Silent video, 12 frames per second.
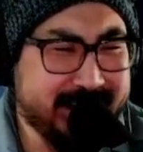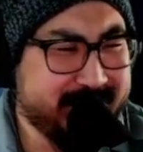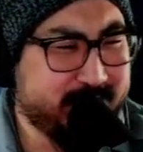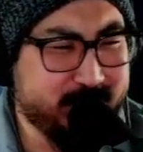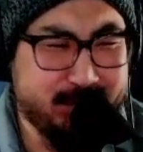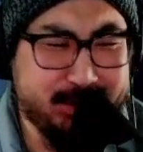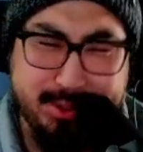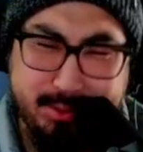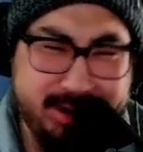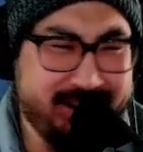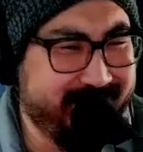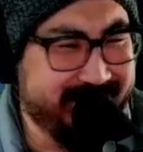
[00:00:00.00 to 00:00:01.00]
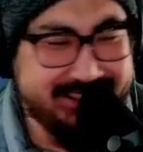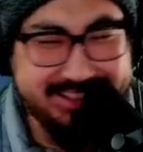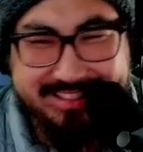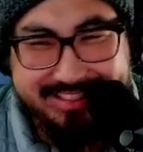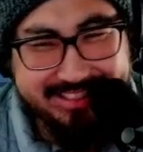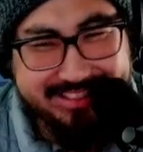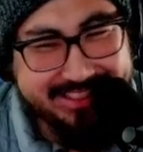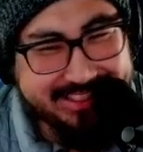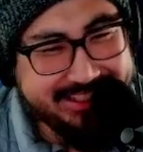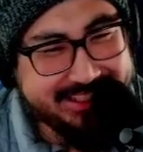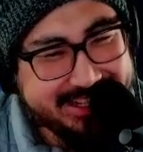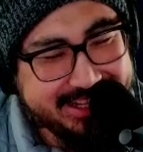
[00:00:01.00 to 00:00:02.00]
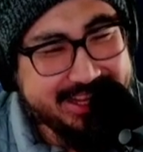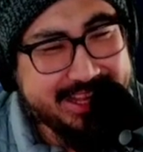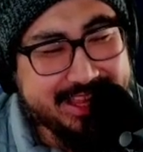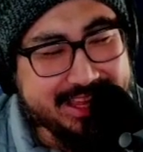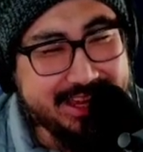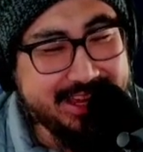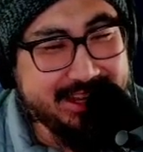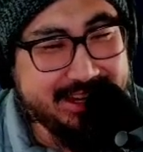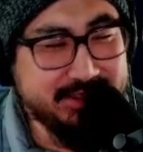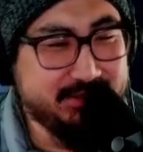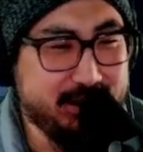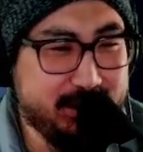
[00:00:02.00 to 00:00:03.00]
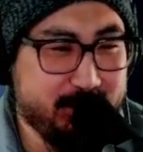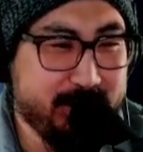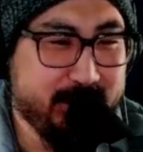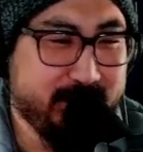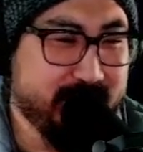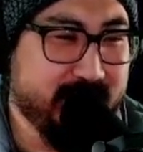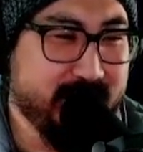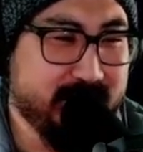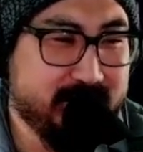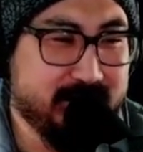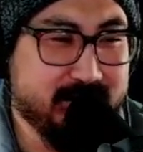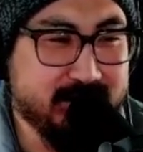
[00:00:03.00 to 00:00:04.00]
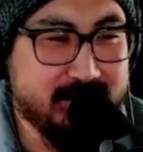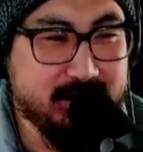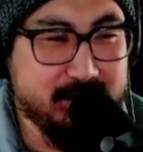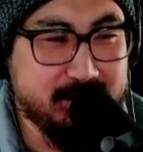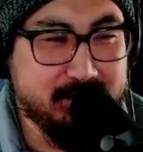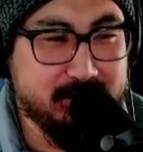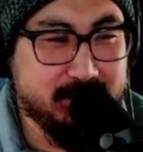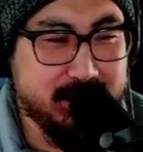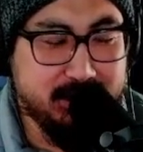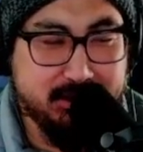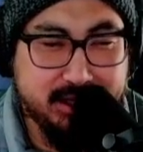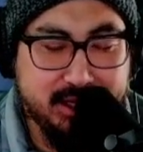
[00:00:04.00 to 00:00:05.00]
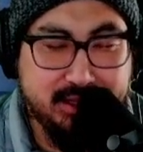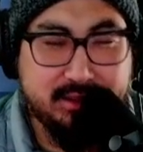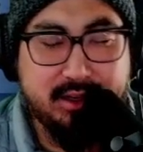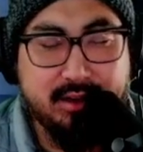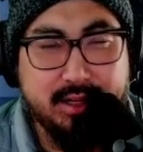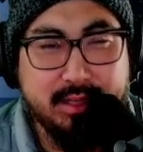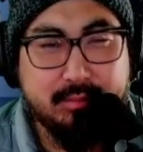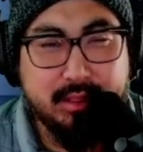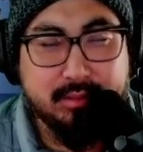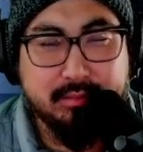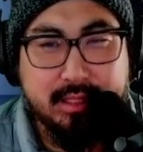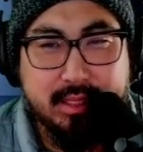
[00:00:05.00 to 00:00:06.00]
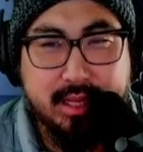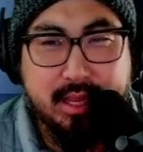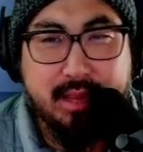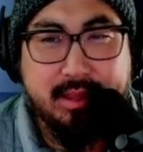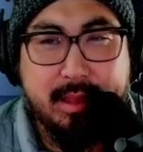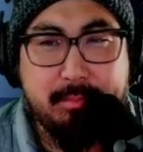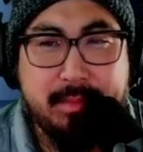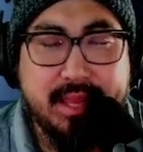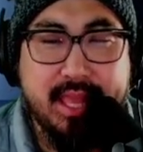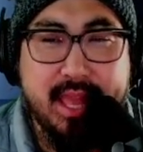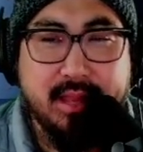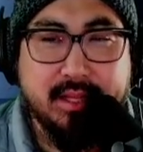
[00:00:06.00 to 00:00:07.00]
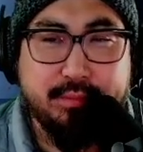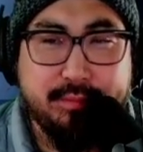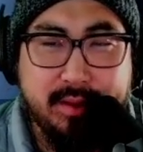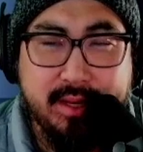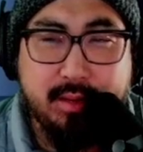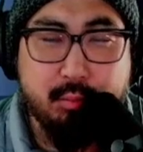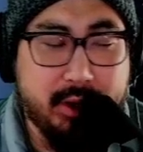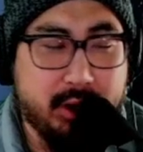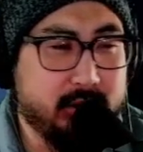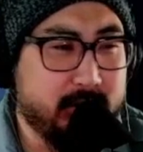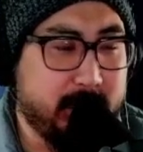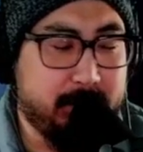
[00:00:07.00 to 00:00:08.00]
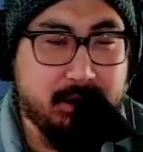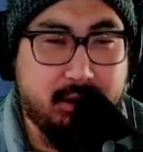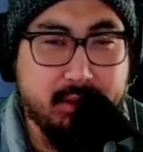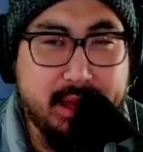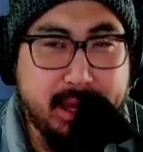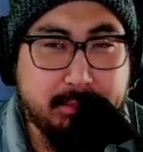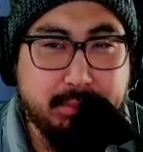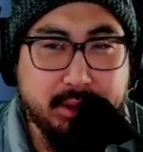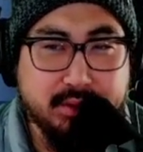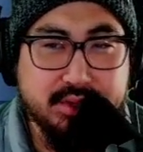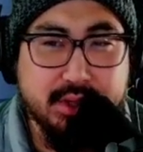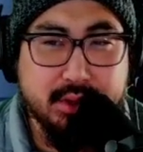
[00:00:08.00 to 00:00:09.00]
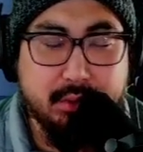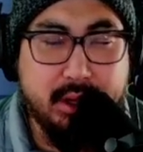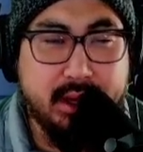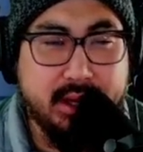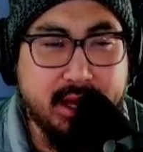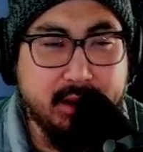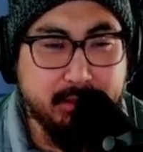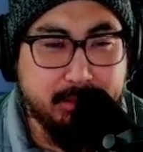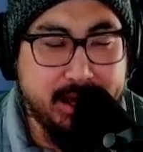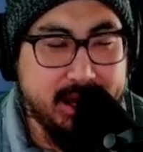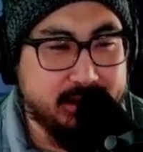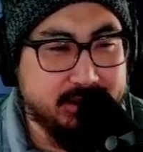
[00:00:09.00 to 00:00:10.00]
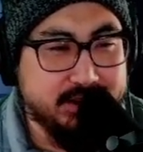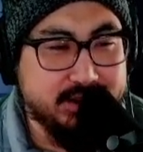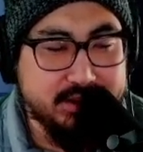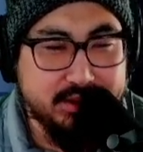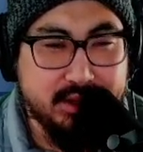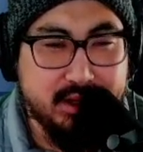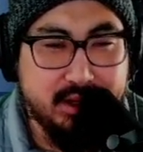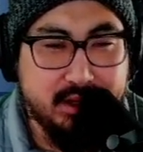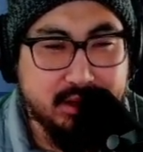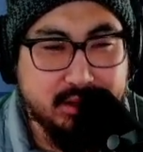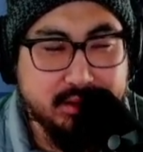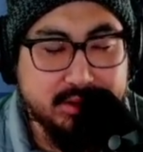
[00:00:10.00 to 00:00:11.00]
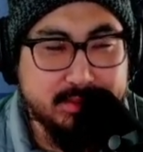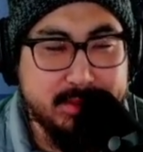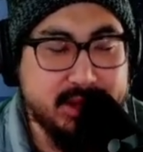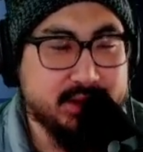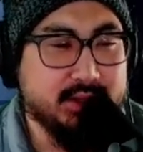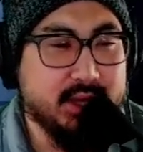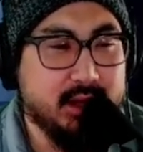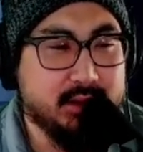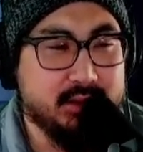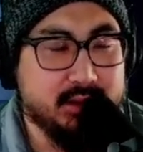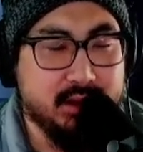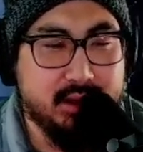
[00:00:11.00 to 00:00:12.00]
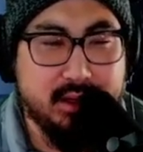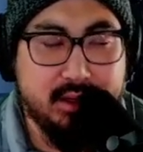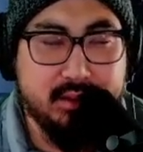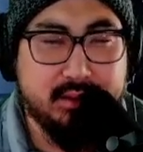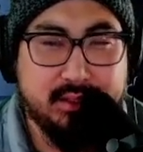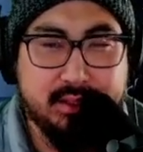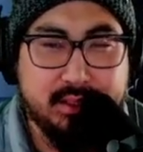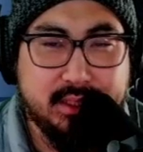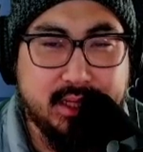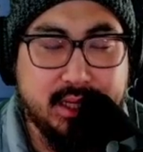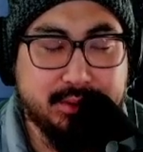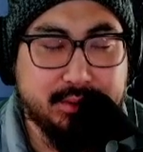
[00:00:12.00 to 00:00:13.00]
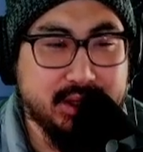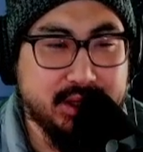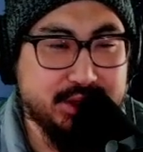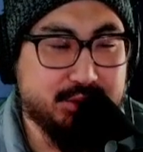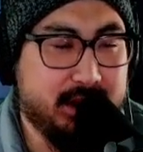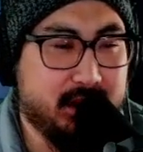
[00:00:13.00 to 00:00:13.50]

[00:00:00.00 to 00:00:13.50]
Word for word: That's really weird. So romantic. That is very weird. That don't Okay. All right. Well, okay. I, I, again, it's funny, weird, creepy, all that, but also I, I kind of feel bad because this is uh this man yeah, it is, not, strange. Uh, I don't think I'd like well.